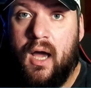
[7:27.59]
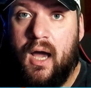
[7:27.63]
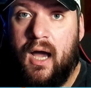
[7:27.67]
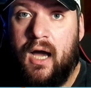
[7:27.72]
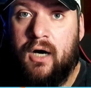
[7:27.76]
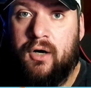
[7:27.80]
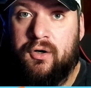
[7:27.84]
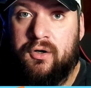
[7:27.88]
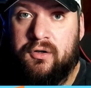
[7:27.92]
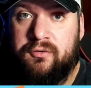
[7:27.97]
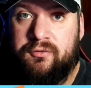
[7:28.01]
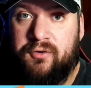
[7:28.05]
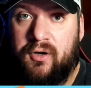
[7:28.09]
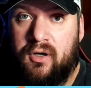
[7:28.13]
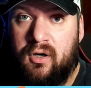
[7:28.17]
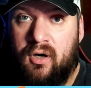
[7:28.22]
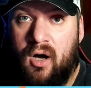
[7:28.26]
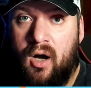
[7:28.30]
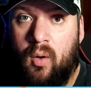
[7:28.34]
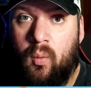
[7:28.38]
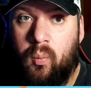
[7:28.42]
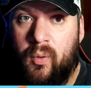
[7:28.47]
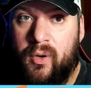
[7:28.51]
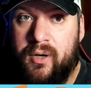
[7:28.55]
out of
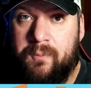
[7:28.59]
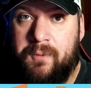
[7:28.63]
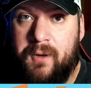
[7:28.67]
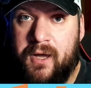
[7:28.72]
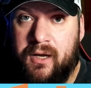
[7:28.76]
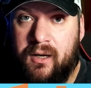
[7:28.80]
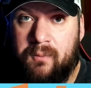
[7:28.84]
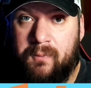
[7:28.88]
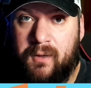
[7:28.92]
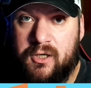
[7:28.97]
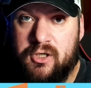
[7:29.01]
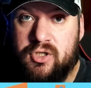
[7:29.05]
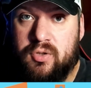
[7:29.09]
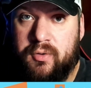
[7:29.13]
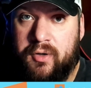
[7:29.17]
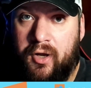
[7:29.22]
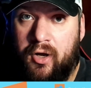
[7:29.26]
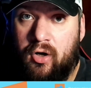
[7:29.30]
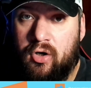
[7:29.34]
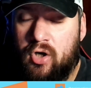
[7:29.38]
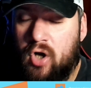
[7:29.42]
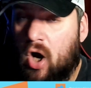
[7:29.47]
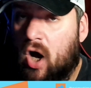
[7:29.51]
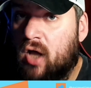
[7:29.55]
a
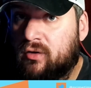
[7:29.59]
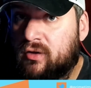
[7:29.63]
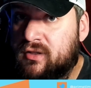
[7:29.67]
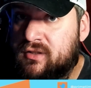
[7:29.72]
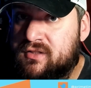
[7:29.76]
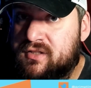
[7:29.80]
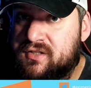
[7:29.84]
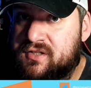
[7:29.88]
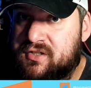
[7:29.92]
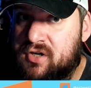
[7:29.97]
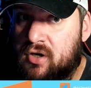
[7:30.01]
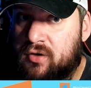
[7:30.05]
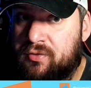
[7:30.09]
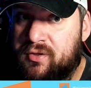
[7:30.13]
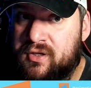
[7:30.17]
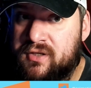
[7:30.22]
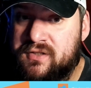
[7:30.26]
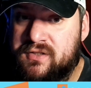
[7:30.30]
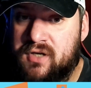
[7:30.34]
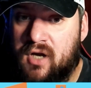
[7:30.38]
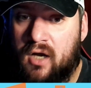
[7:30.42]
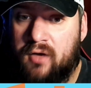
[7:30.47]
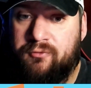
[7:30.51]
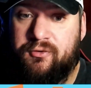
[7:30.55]
Winnipeg-Montreal gauntlet to start
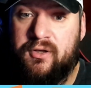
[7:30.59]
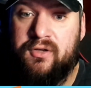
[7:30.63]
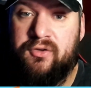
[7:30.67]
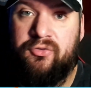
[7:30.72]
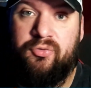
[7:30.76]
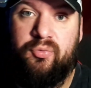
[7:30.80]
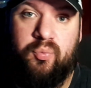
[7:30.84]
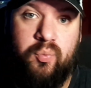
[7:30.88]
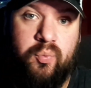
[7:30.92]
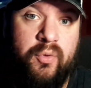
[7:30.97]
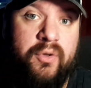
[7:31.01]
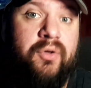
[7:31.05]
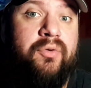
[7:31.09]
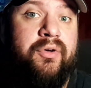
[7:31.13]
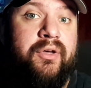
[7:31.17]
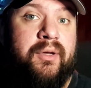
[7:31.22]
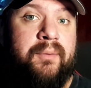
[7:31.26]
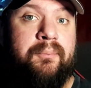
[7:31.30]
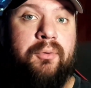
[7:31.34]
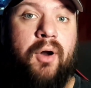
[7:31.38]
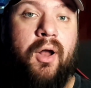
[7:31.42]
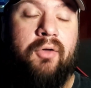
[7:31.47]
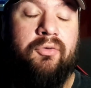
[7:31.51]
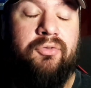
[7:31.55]
things off is really
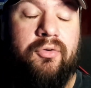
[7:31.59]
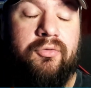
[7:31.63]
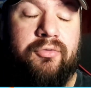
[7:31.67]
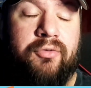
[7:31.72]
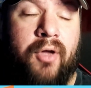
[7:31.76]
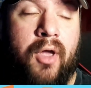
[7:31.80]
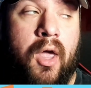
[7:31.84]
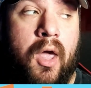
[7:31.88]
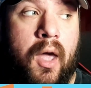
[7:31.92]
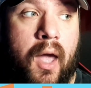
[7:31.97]
impressive.